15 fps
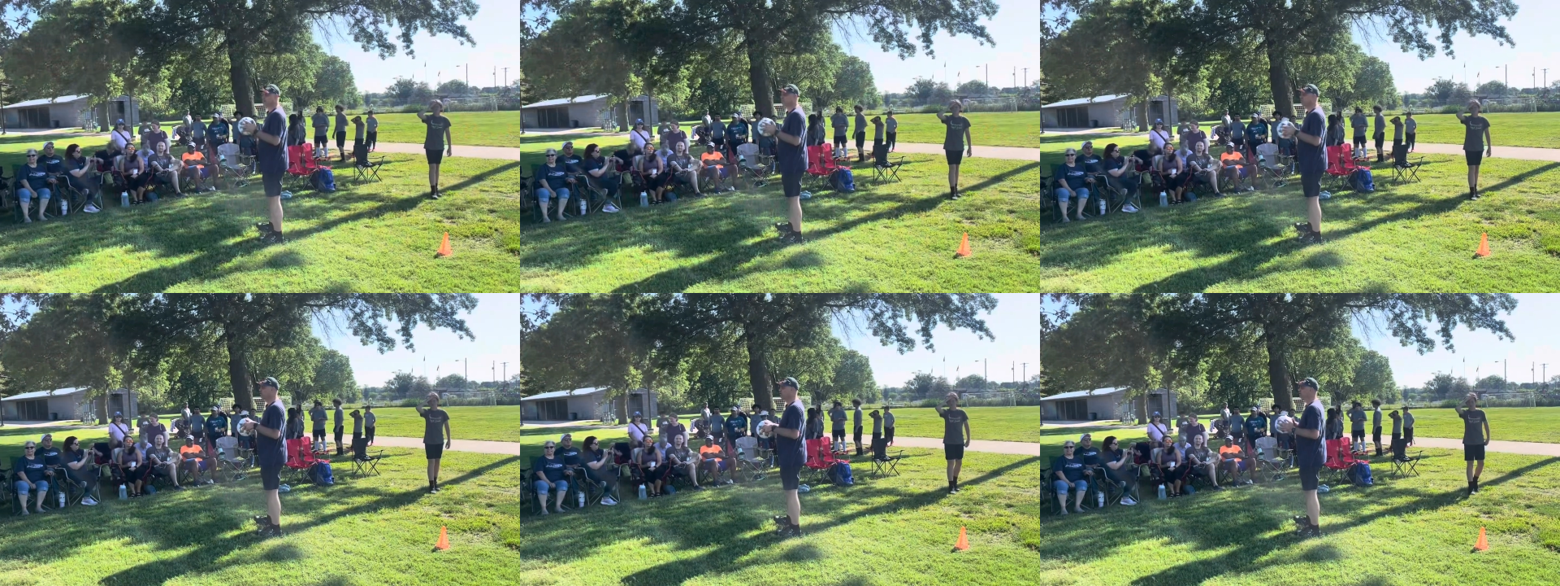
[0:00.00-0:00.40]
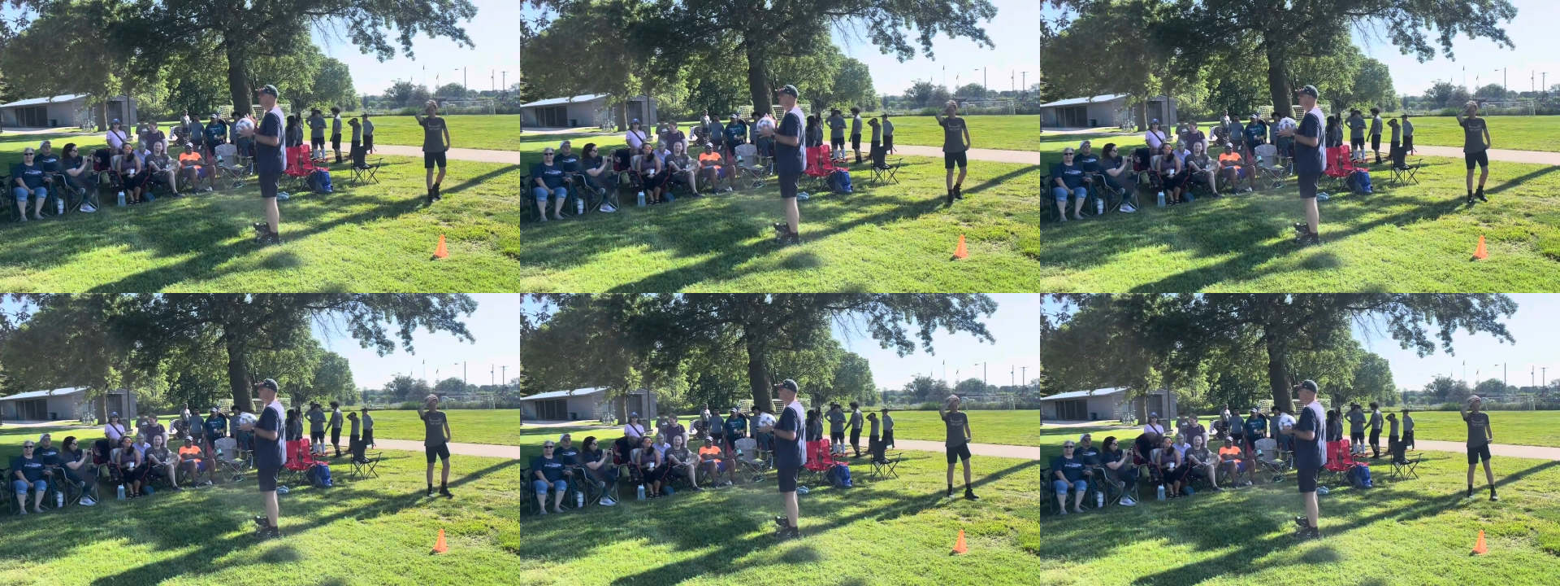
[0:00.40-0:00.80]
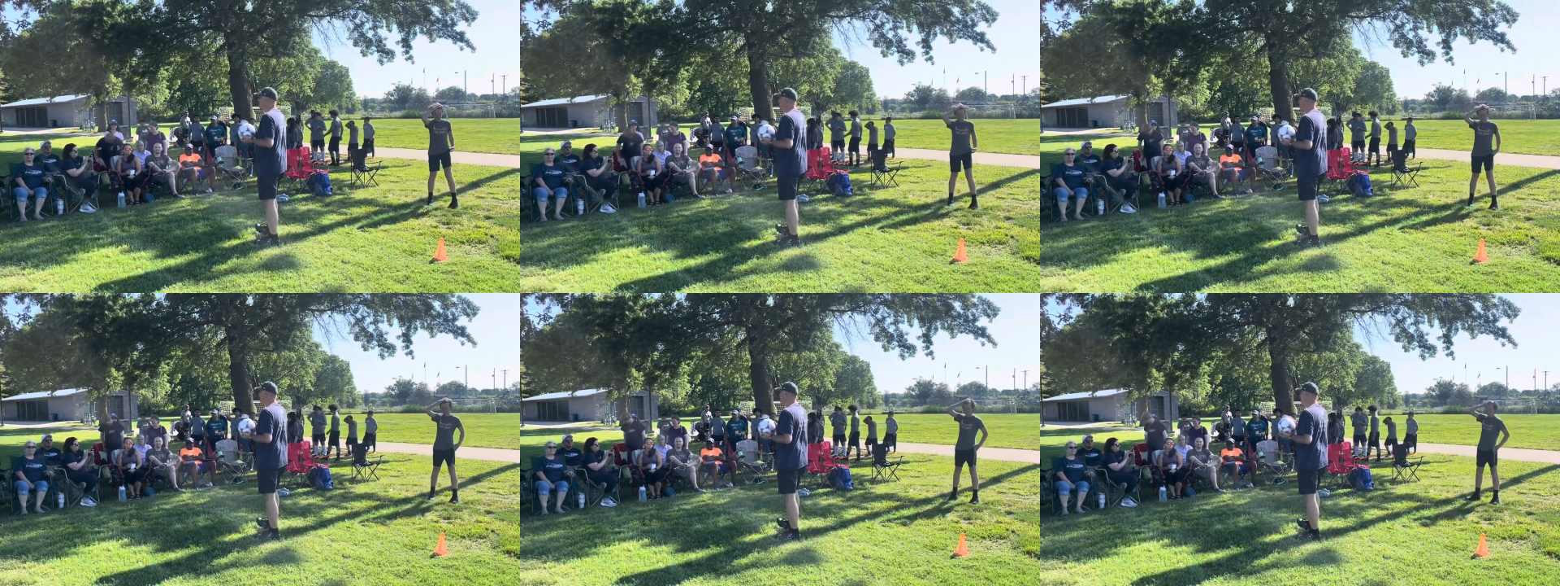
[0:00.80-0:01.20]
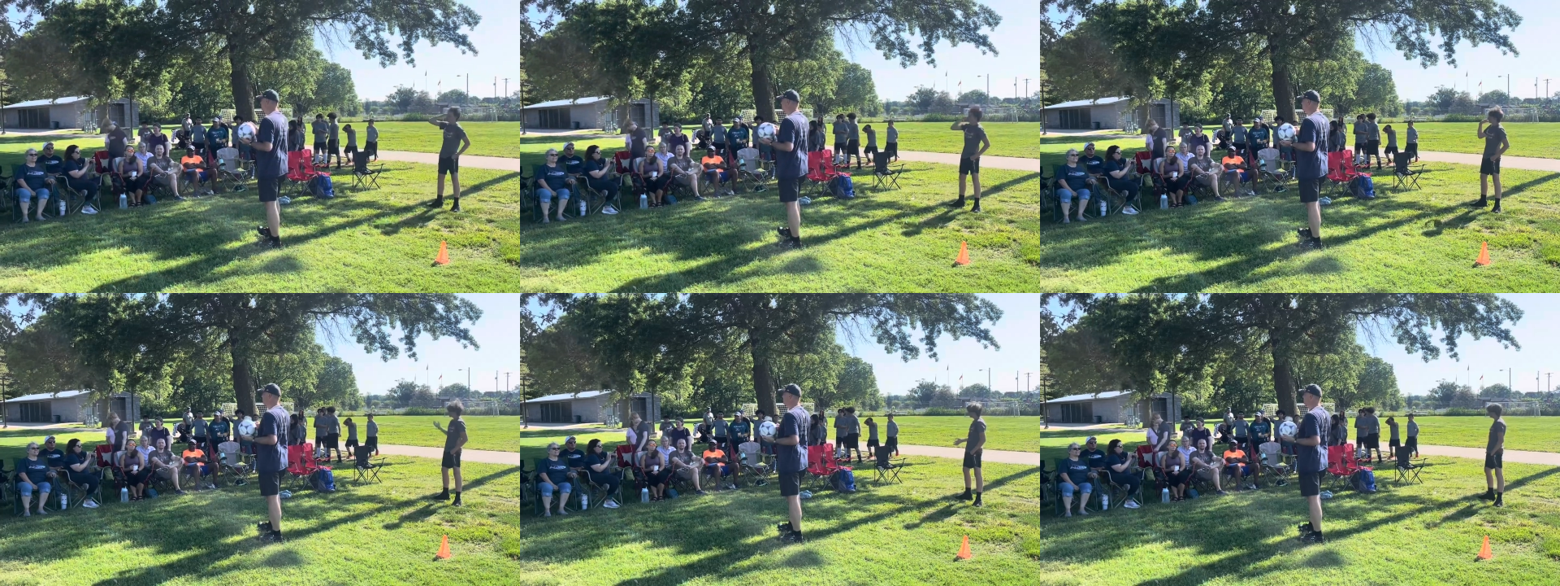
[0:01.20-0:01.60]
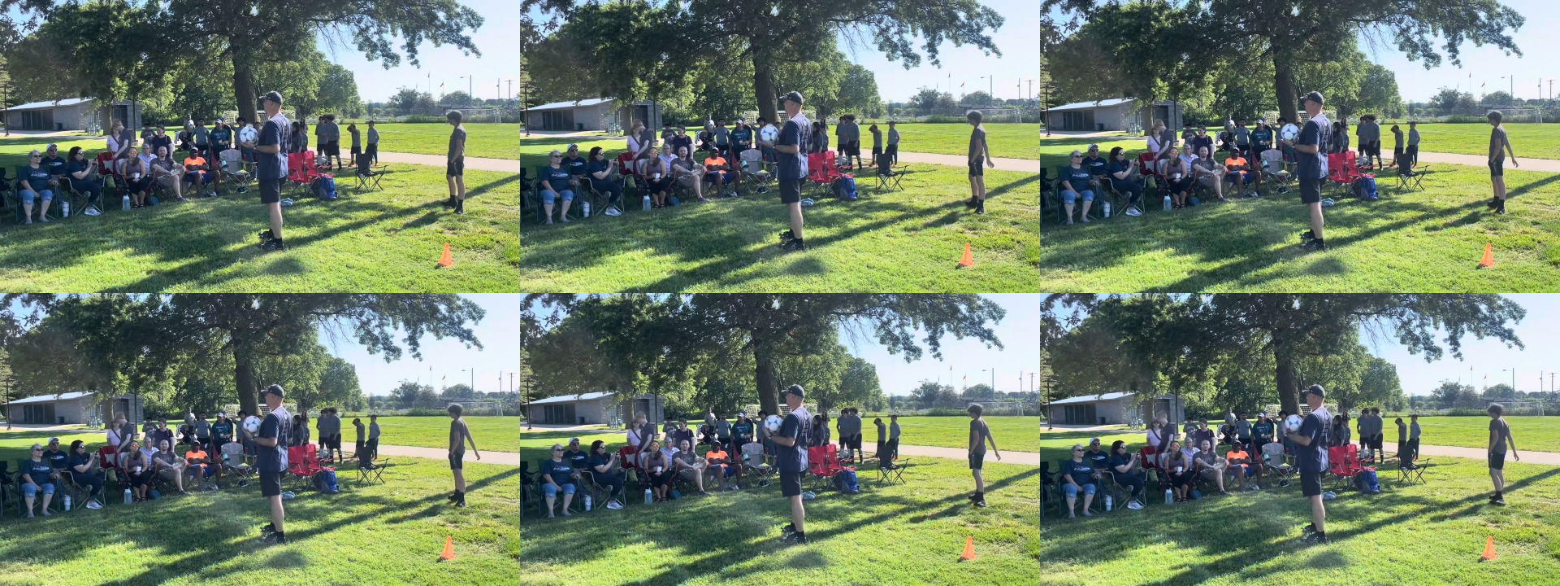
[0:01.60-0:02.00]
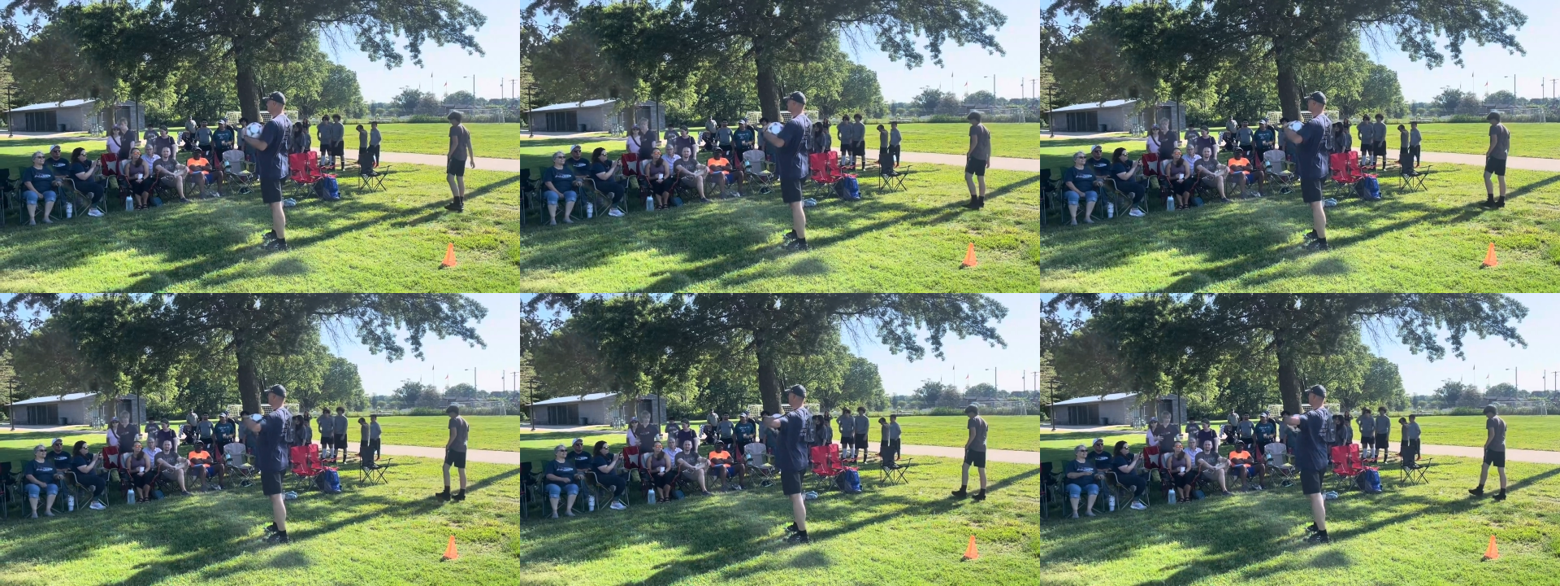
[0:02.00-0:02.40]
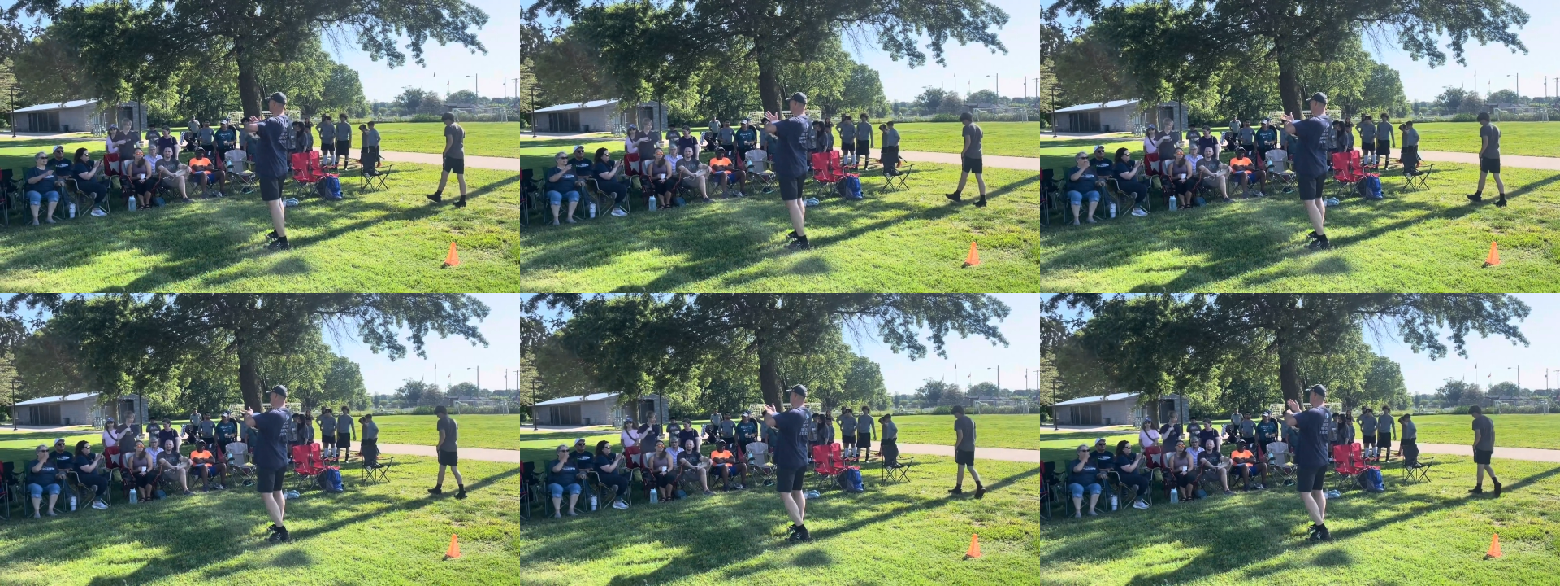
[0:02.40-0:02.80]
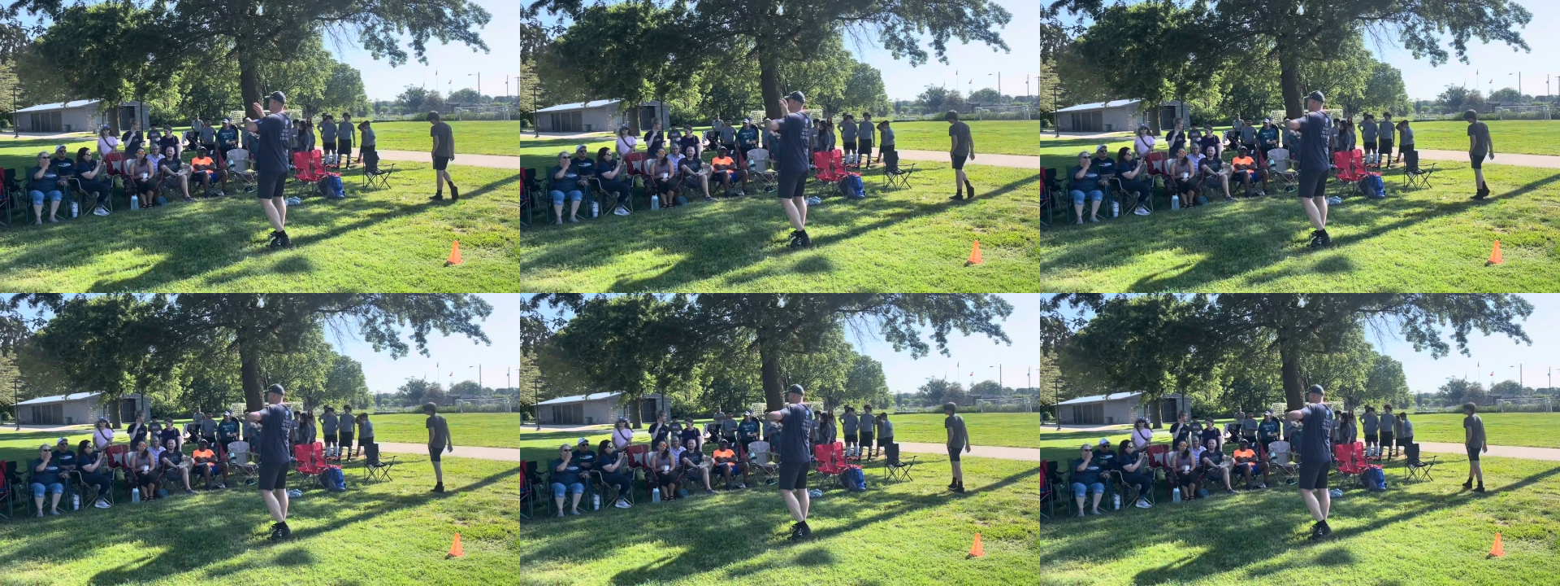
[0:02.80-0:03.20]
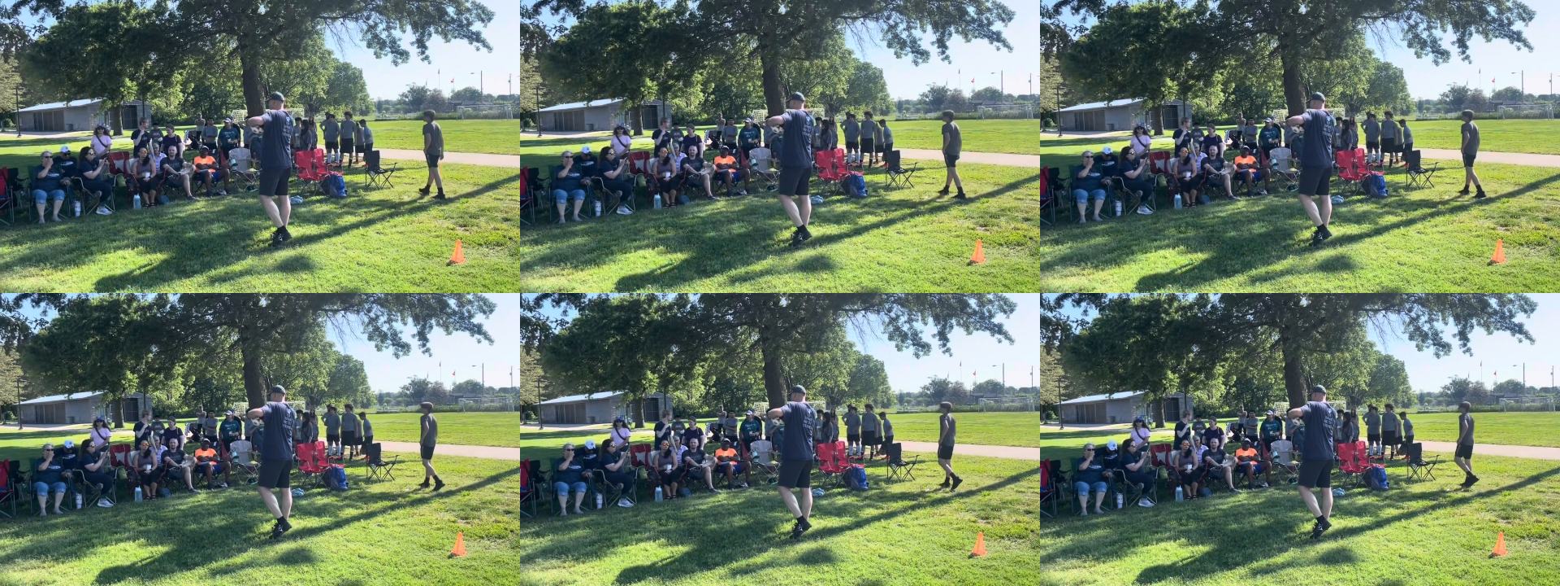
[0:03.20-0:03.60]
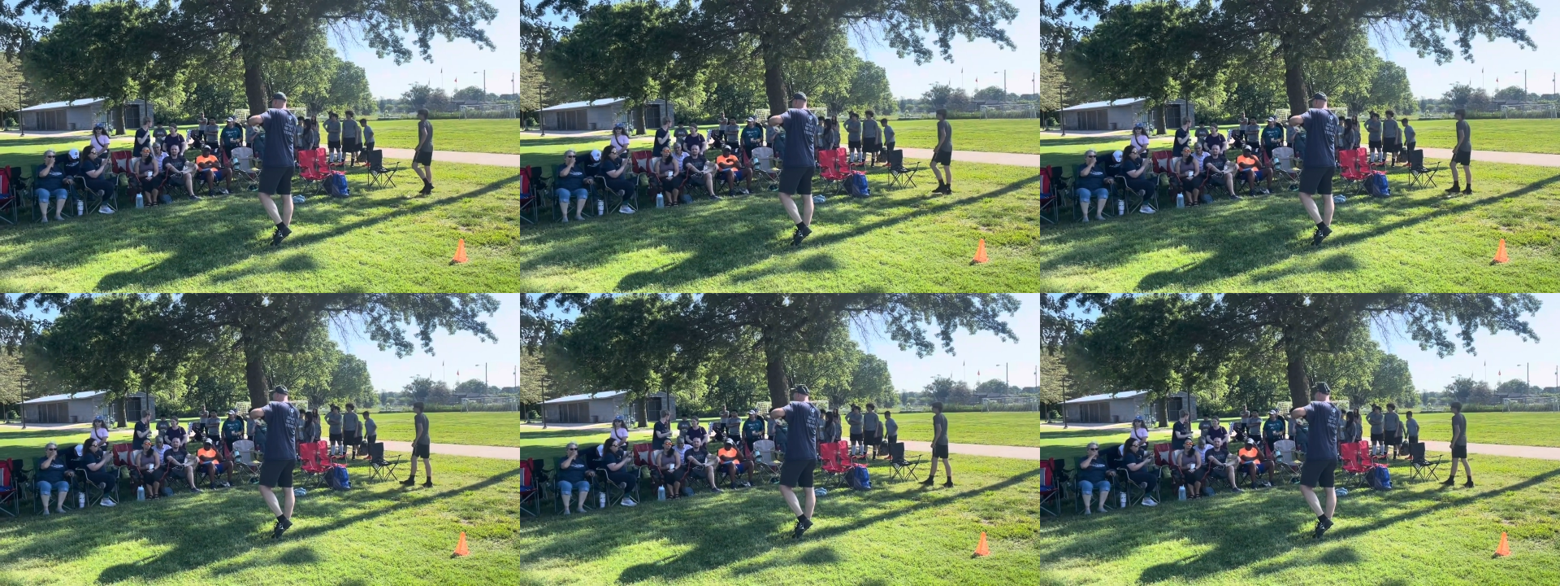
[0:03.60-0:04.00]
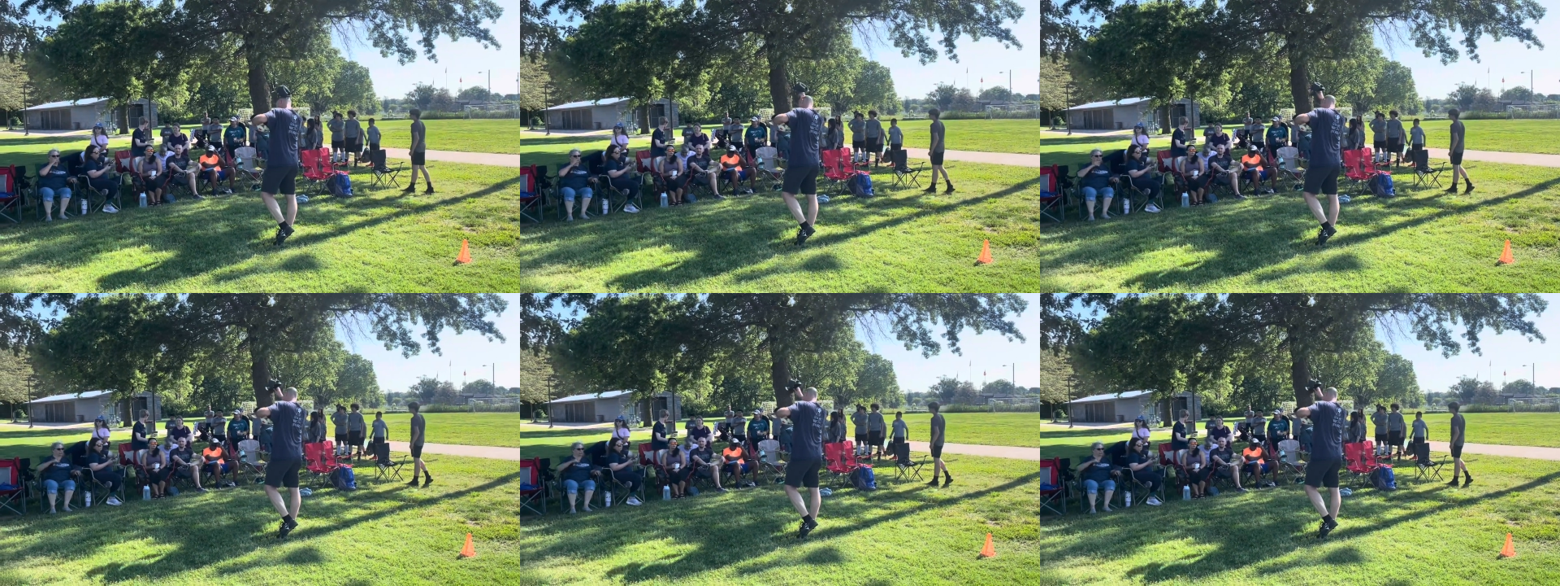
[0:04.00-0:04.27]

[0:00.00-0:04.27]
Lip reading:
[unreadable: no face in view]